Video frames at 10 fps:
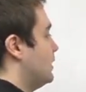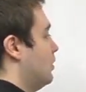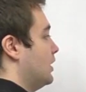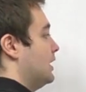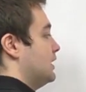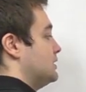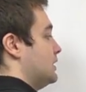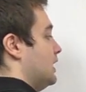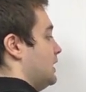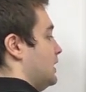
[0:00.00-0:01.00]
Okay guys,
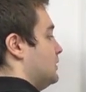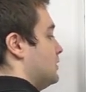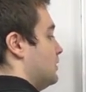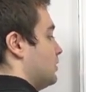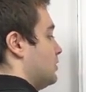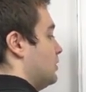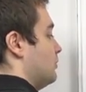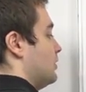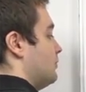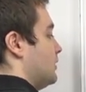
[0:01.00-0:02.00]
getting into the
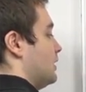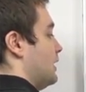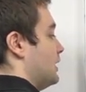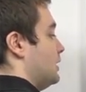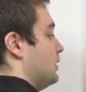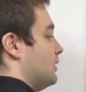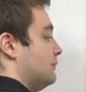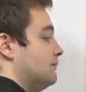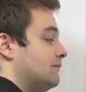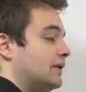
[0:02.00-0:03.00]
third one we got
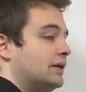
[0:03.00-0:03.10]
here.